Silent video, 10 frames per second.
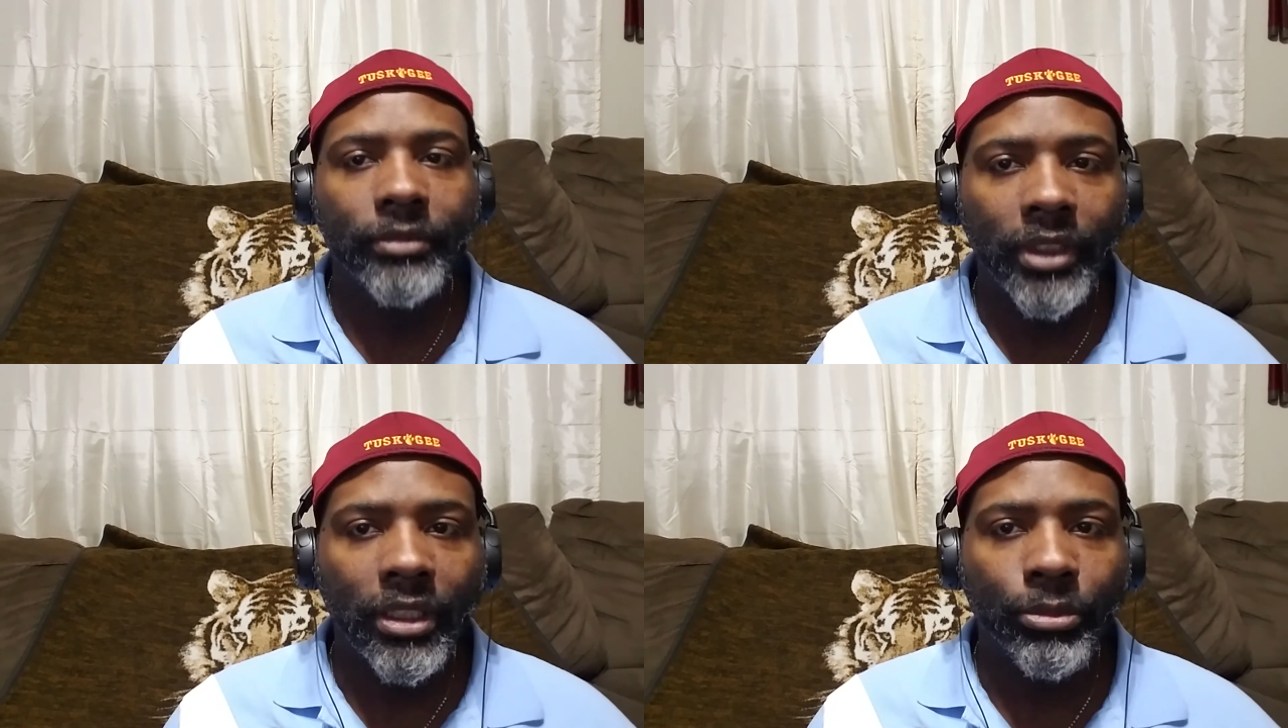
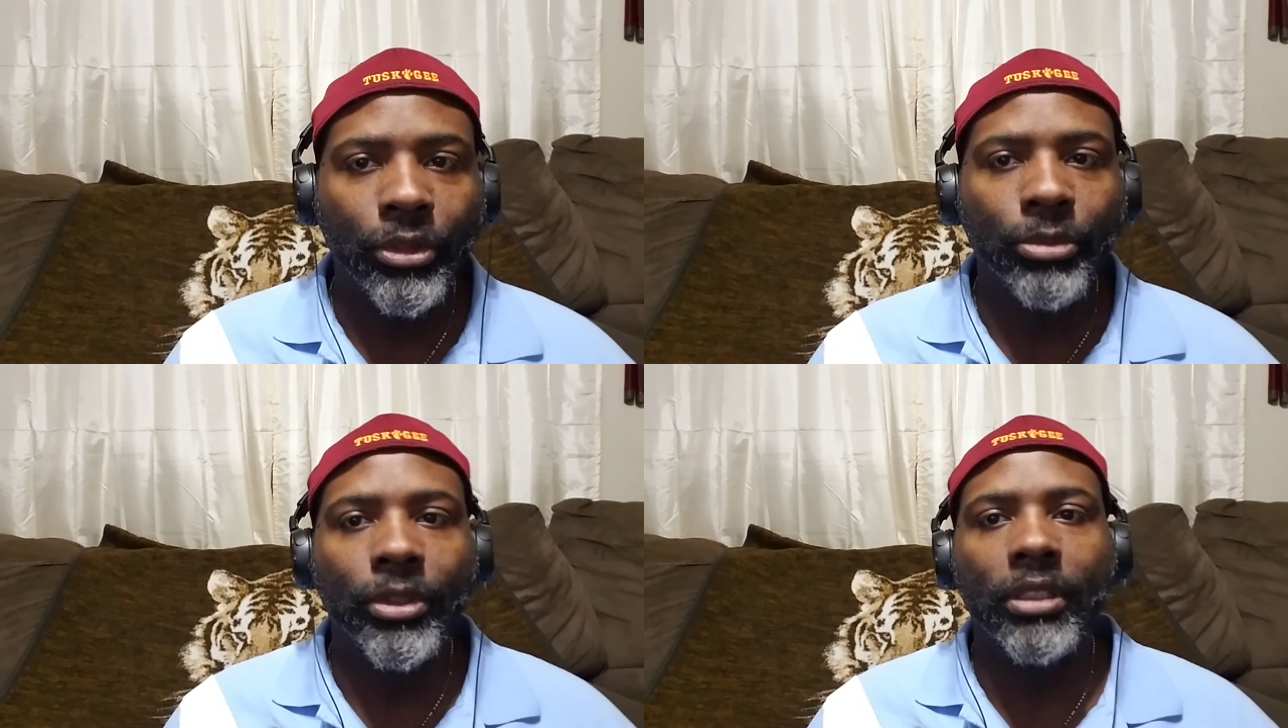
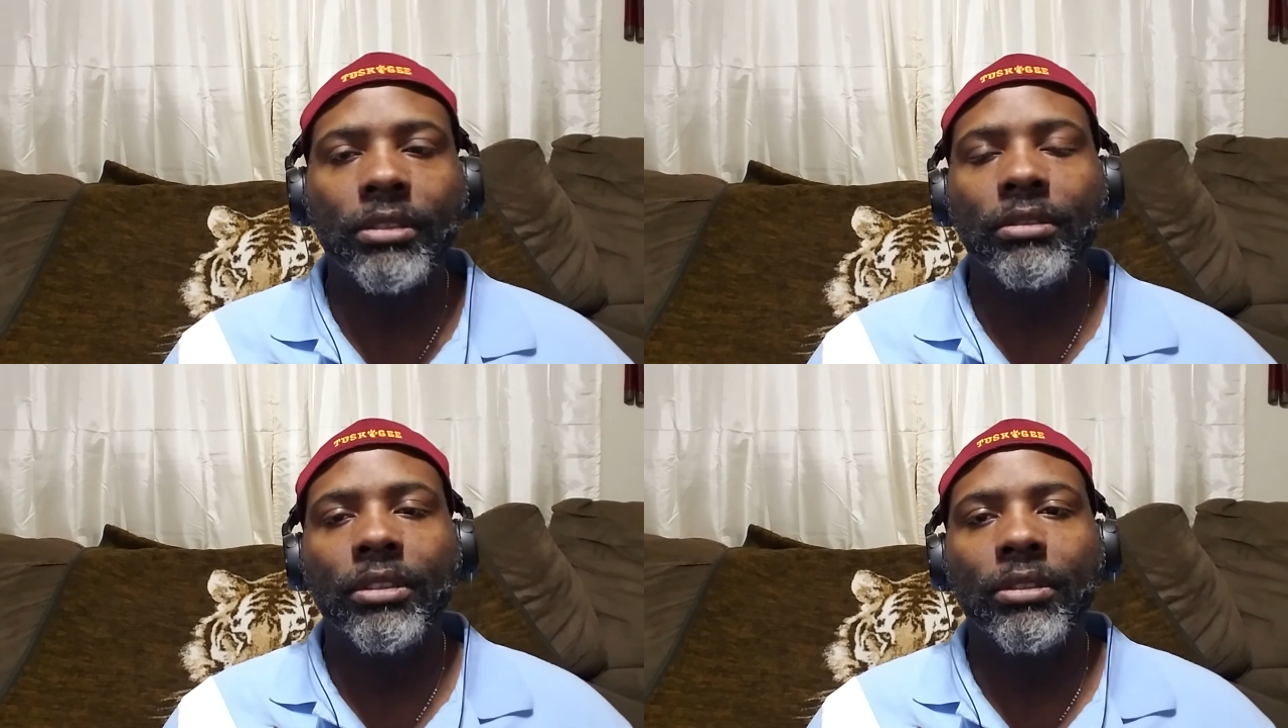inappropriate,
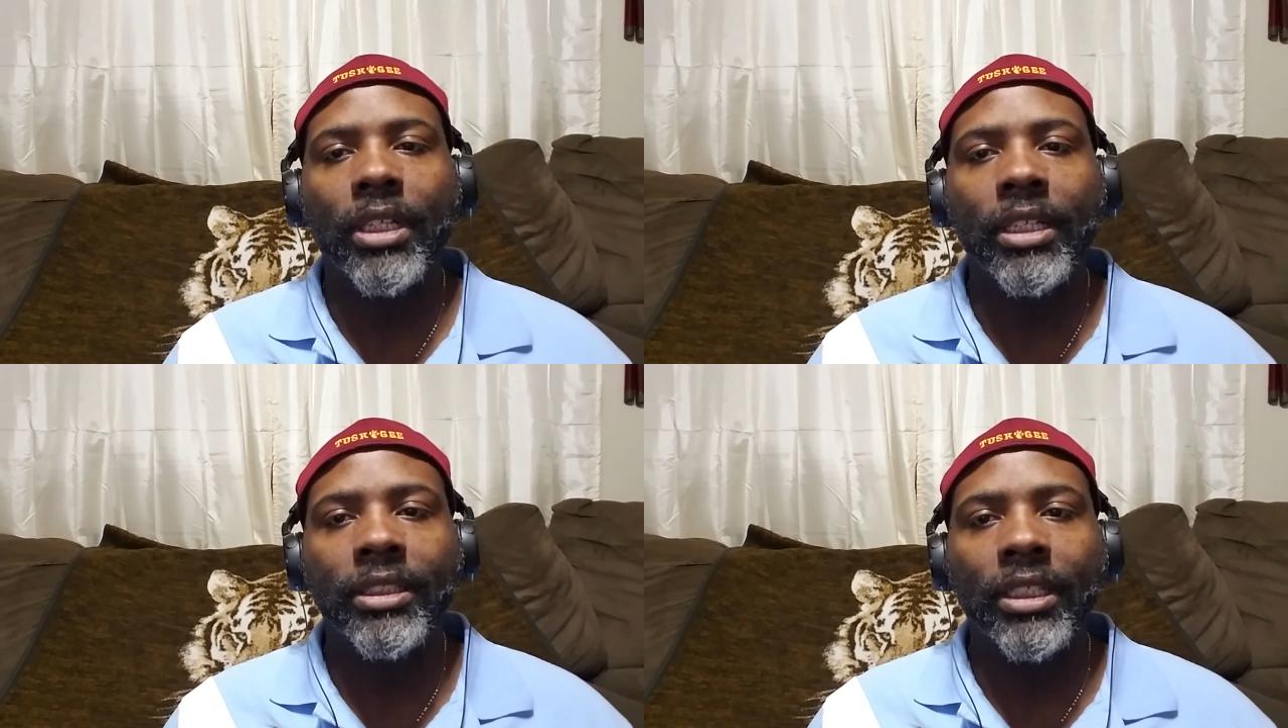
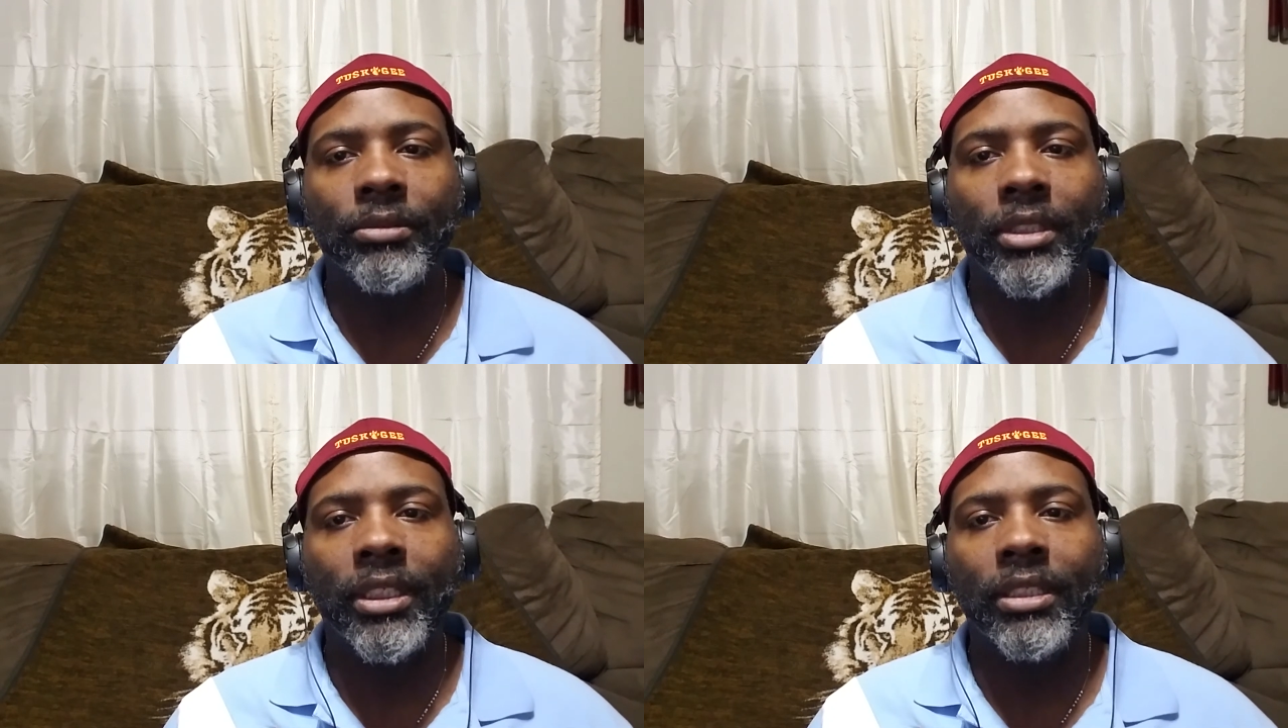contact
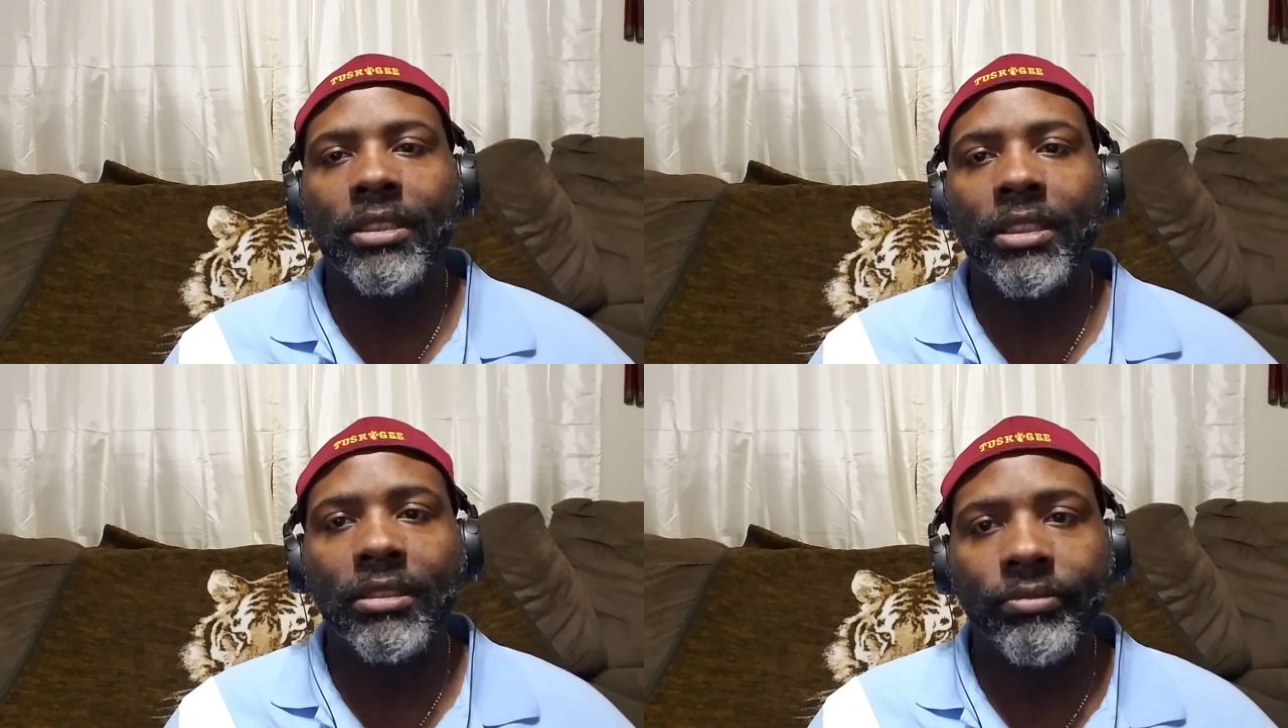with
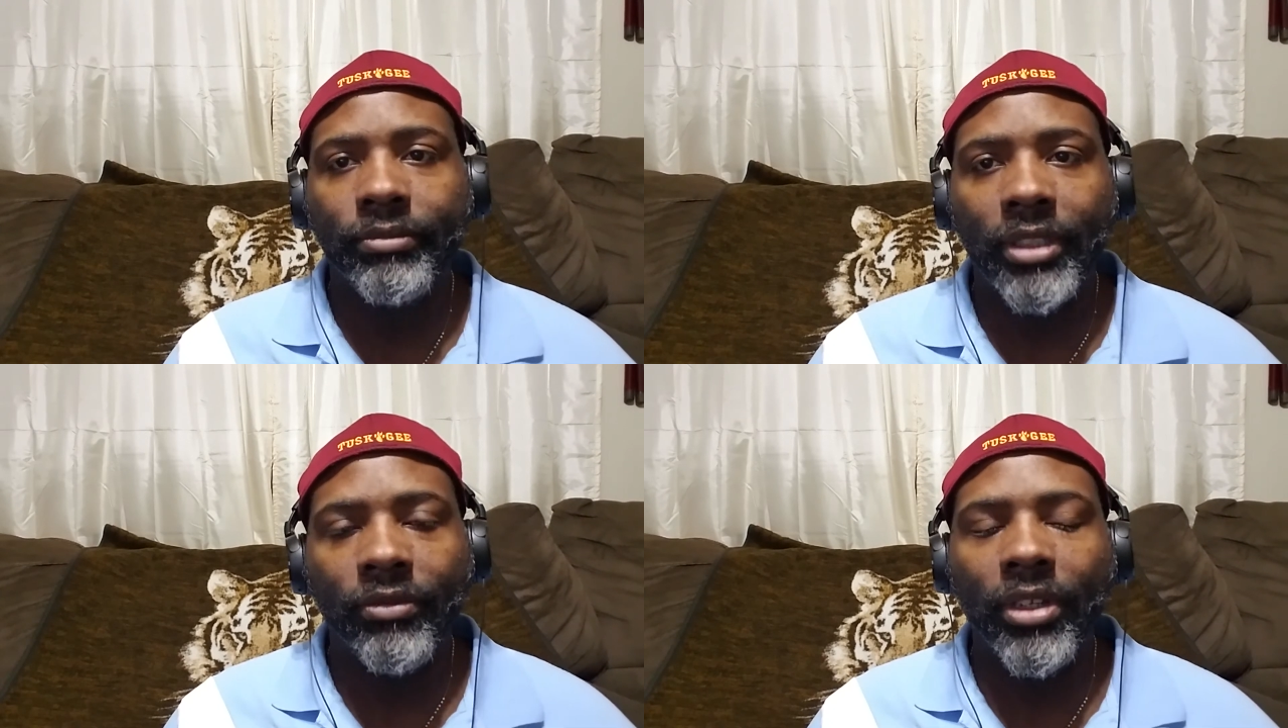kids. It
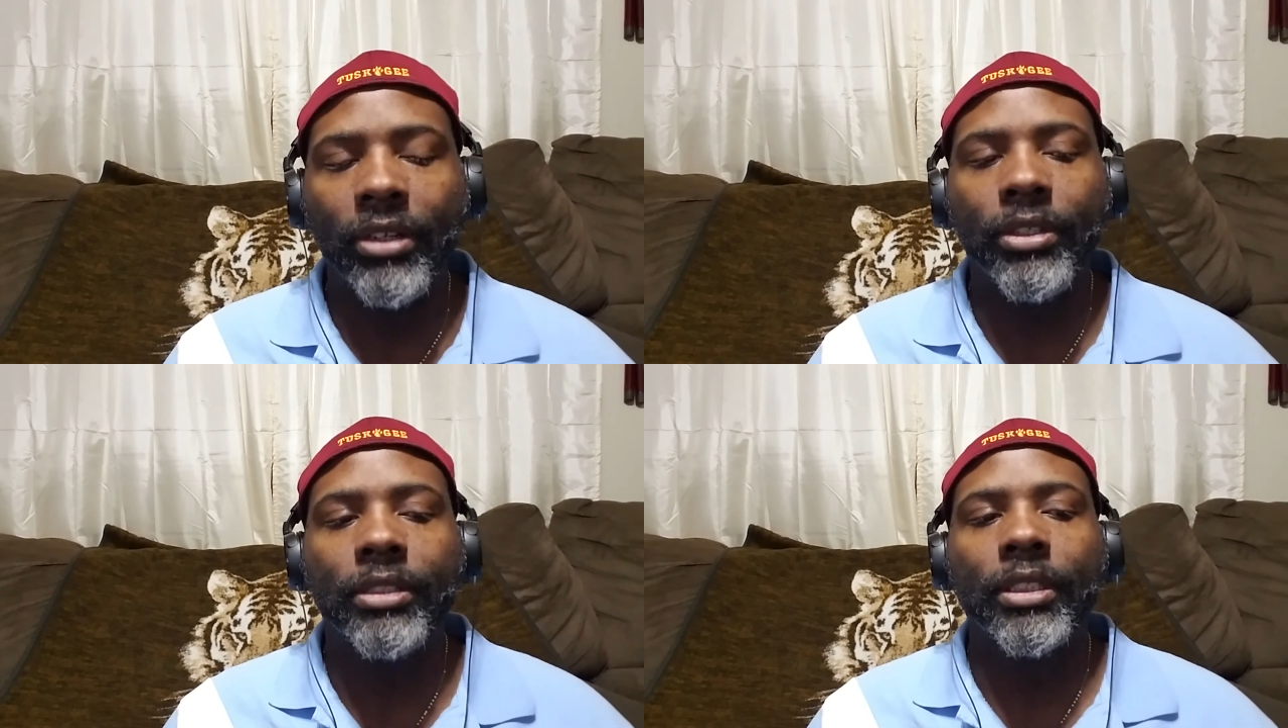
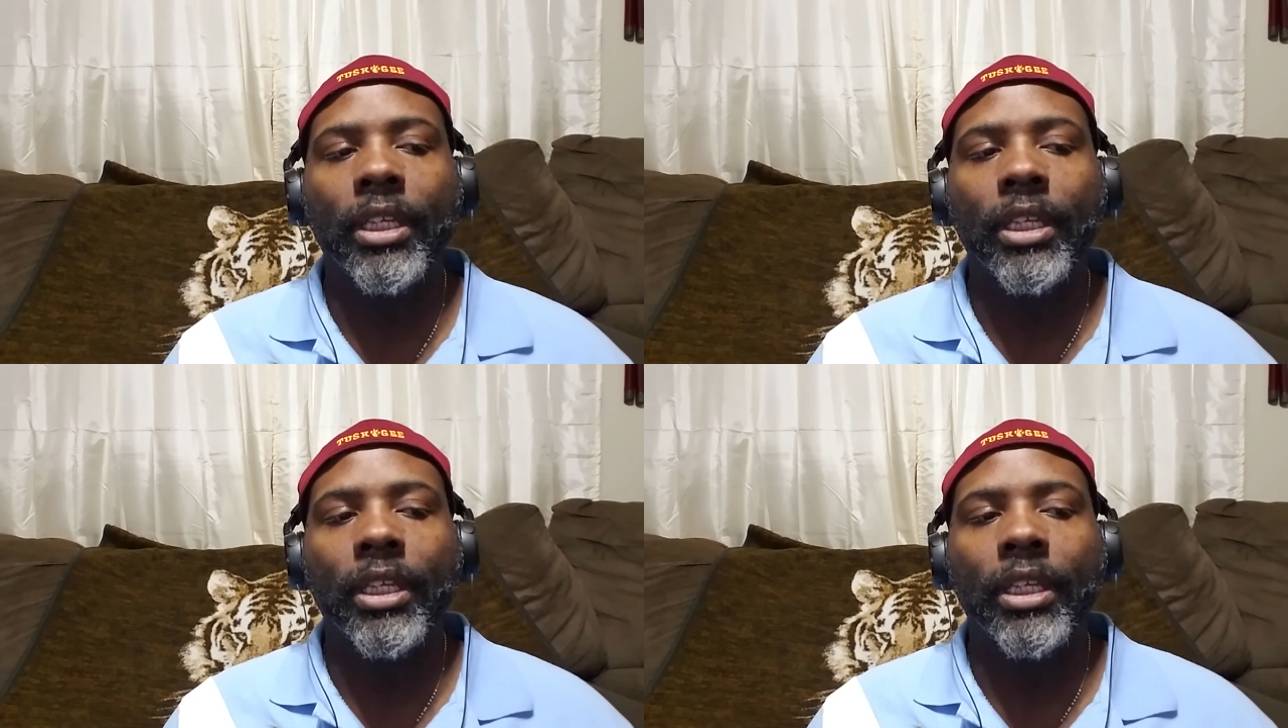varies.